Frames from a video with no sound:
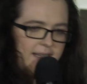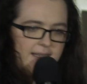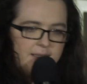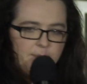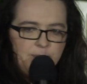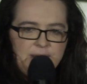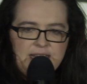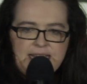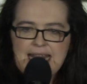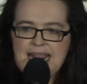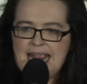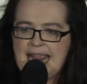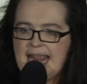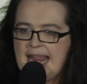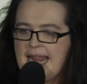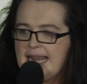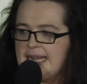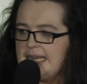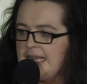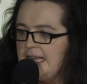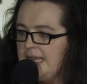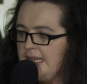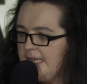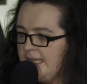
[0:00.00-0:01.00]
it's been
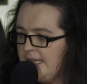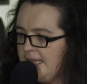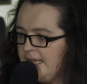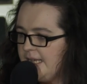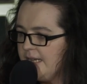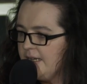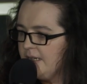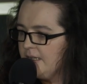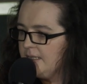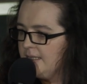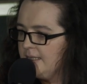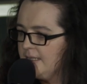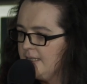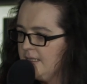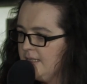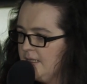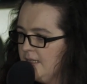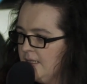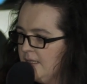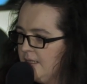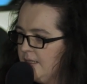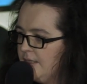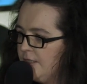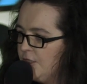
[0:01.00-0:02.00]
8 years
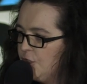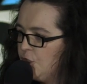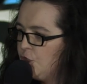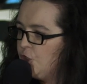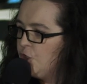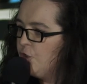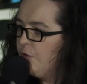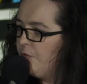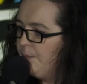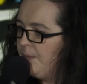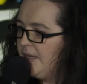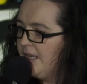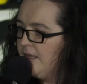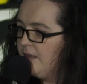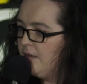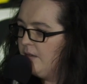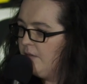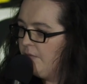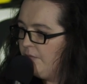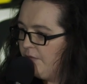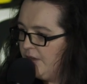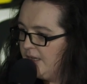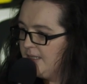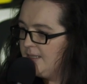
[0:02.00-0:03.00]
since you've
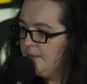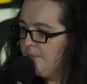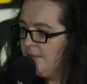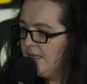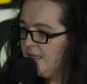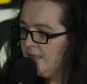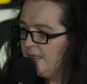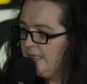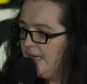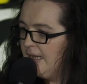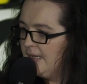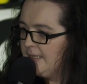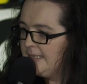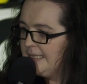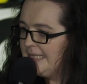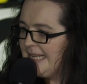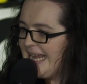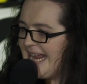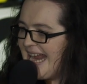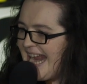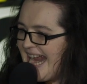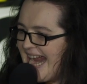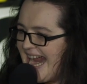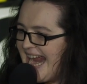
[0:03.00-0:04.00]
been for a smear test.
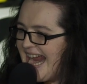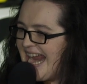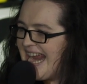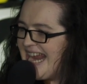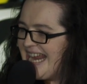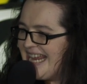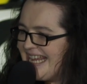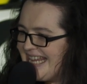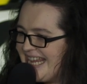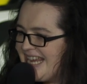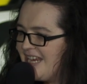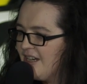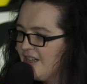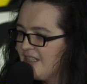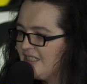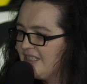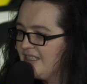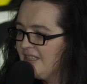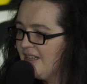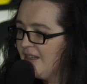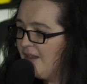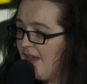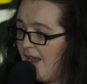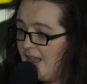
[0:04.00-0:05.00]
8
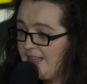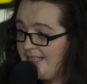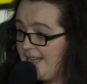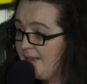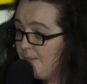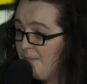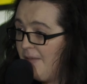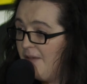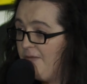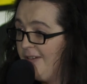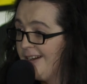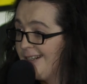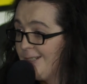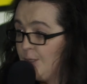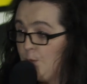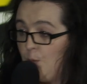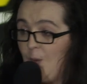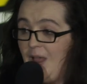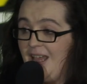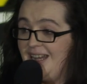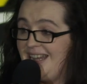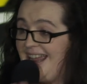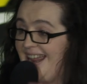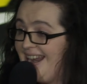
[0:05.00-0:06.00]
years. I did my first
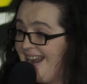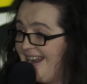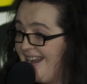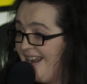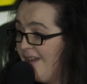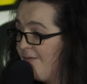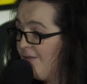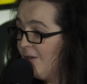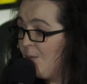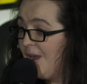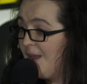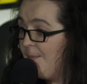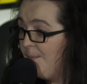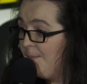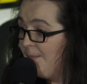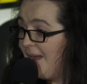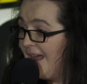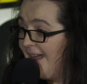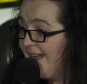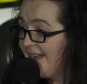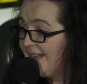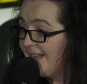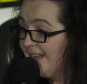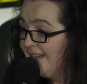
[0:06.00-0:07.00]
one and I never went
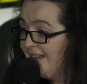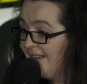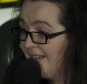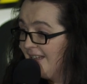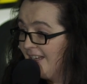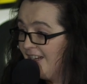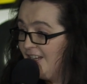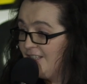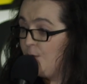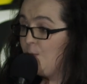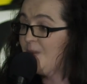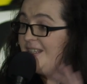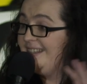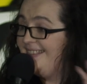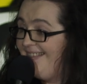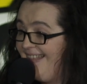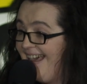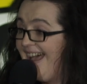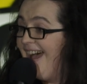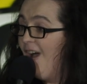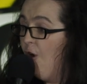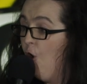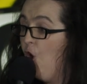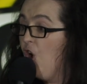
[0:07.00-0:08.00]
back because it was
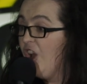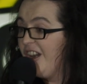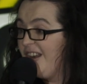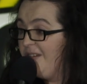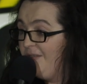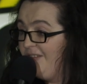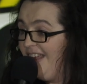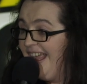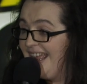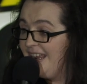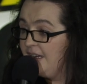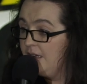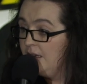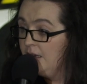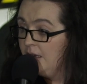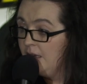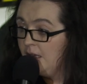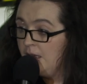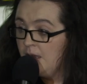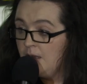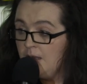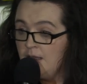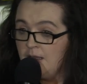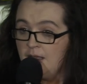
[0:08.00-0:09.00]
that horrifying.
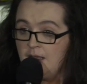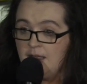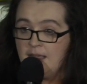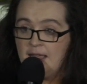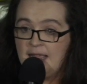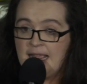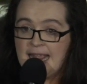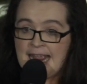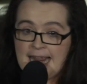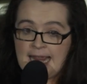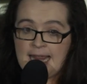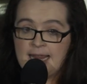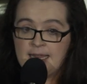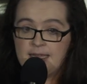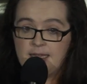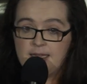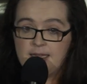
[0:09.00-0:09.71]
8